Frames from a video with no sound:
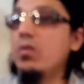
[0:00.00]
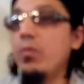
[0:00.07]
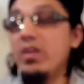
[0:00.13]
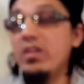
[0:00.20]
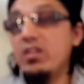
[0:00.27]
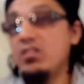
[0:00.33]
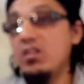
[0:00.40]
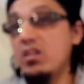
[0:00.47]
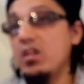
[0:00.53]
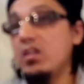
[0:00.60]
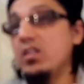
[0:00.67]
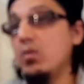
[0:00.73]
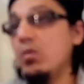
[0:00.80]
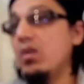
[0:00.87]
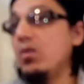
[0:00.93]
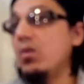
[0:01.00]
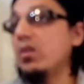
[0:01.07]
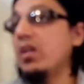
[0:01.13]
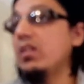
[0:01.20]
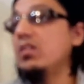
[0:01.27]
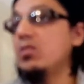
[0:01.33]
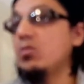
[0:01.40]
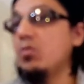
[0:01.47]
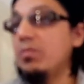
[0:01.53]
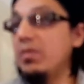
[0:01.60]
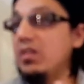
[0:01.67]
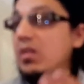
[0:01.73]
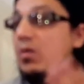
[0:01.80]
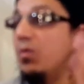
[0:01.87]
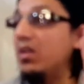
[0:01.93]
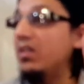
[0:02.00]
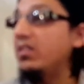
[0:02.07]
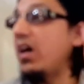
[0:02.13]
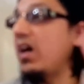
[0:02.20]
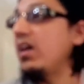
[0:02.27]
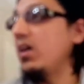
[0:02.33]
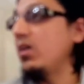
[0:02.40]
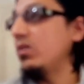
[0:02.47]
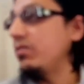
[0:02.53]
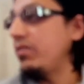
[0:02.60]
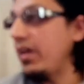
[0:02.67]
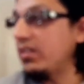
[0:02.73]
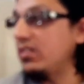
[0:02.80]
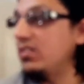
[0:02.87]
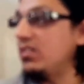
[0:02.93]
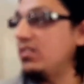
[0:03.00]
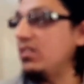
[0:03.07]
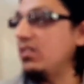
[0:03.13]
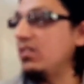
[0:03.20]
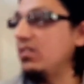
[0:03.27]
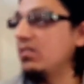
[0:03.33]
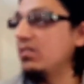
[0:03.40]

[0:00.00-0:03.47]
when the Jannati will look at this woman, he will die out of ecstasy,